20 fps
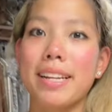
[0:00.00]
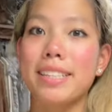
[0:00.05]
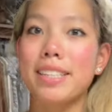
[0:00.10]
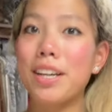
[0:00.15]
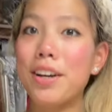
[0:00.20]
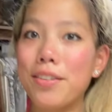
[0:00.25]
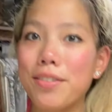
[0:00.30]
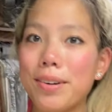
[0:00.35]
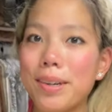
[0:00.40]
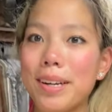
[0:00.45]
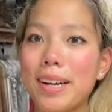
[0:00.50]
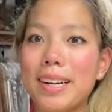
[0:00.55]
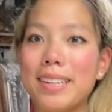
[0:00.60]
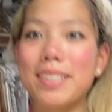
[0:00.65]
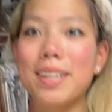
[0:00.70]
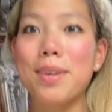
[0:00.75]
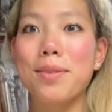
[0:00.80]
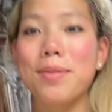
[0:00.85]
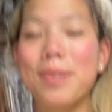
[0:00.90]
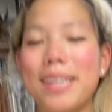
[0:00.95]
it's over and
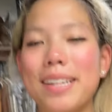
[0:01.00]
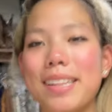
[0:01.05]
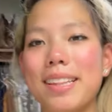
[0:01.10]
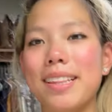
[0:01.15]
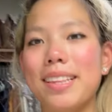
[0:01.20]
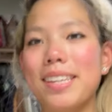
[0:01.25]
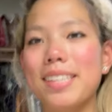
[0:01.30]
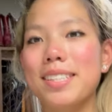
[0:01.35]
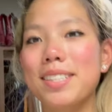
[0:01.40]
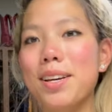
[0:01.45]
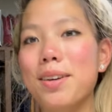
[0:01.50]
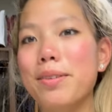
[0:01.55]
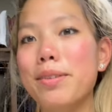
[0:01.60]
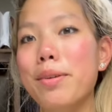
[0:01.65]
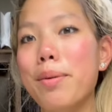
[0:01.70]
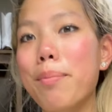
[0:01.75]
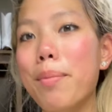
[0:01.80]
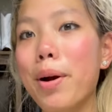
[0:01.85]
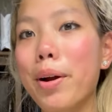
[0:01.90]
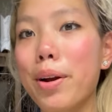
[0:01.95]
done with. So
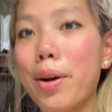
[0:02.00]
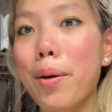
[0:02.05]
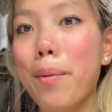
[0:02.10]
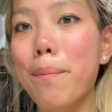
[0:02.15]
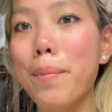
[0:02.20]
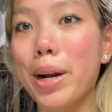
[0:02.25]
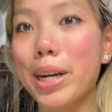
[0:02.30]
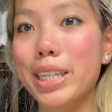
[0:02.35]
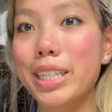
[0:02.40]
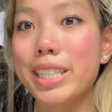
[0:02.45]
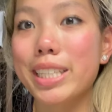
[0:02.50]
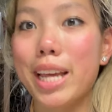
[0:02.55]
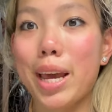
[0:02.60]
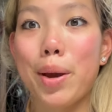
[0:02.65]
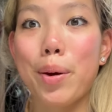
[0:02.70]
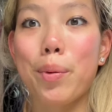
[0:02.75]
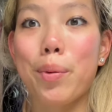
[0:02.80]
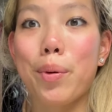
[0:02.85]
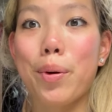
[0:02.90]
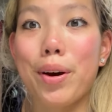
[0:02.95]
tomorrow marks
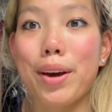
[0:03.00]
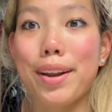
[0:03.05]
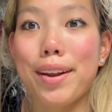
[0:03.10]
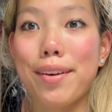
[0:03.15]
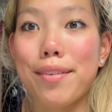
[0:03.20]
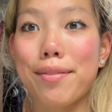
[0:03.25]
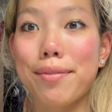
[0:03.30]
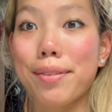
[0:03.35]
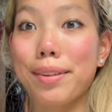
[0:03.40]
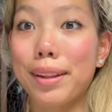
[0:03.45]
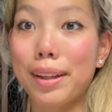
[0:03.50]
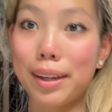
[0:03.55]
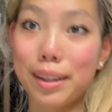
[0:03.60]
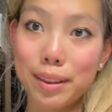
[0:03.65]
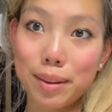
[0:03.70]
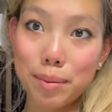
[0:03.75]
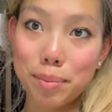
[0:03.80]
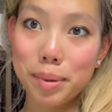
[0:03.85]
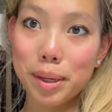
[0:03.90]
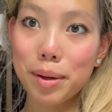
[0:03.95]
day one of
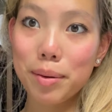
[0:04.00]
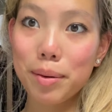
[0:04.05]
philanthropy